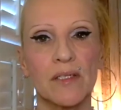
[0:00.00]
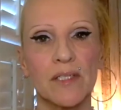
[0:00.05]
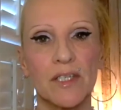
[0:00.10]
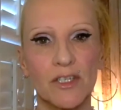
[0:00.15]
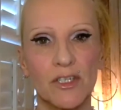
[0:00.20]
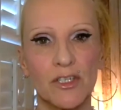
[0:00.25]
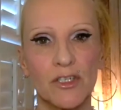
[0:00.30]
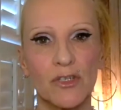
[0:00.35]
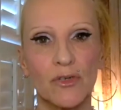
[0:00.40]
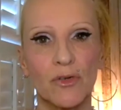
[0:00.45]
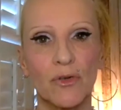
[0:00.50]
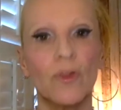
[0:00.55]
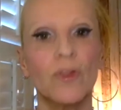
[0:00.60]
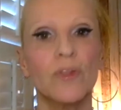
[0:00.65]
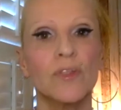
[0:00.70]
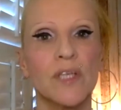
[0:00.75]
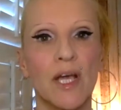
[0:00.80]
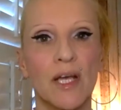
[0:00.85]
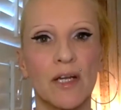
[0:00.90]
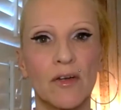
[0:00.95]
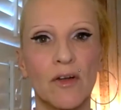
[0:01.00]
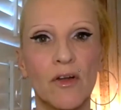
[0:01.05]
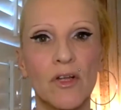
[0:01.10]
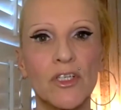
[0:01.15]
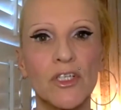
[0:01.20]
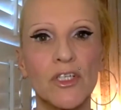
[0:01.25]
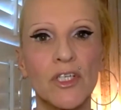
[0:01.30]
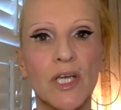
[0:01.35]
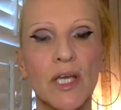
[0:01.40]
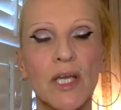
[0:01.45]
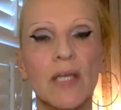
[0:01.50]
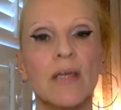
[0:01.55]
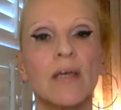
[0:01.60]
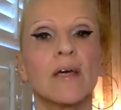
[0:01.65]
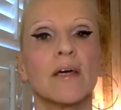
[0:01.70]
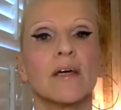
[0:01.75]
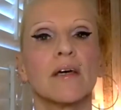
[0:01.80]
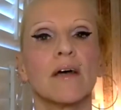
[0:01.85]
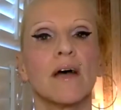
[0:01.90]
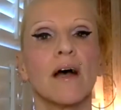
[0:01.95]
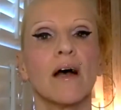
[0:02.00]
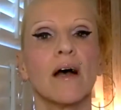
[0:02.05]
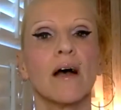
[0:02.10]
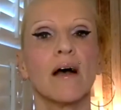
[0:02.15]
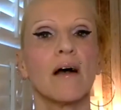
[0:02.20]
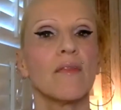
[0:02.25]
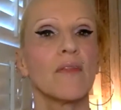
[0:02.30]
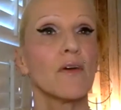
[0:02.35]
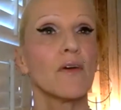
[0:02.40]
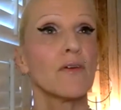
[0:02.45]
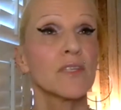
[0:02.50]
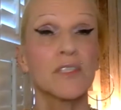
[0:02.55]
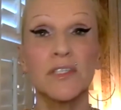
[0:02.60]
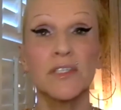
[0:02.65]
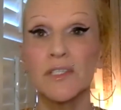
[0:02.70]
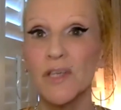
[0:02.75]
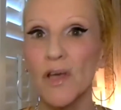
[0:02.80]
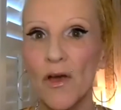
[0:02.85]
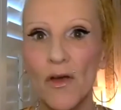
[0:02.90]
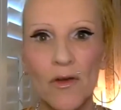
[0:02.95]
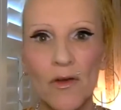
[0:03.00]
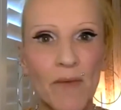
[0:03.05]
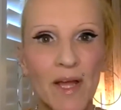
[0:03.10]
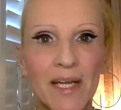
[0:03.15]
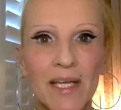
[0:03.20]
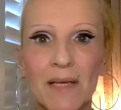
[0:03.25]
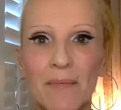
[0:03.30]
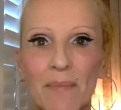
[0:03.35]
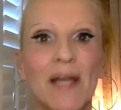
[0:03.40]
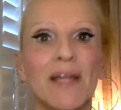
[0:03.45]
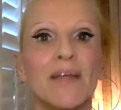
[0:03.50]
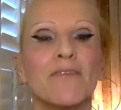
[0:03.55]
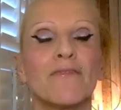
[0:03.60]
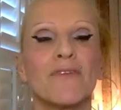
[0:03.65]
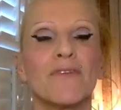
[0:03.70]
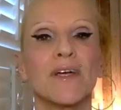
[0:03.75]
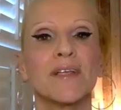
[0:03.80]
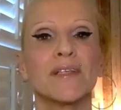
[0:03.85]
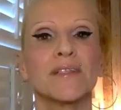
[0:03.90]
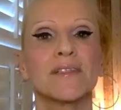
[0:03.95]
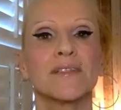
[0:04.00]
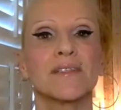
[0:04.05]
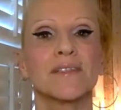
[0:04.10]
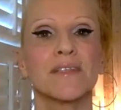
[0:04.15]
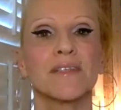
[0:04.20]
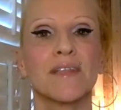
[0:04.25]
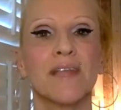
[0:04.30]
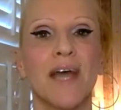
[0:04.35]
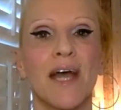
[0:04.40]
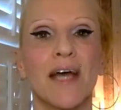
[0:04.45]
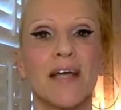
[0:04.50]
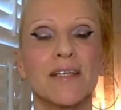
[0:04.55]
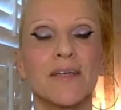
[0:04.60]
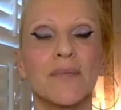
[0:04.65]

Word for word: digital technology uh, and there are so many benefits to that,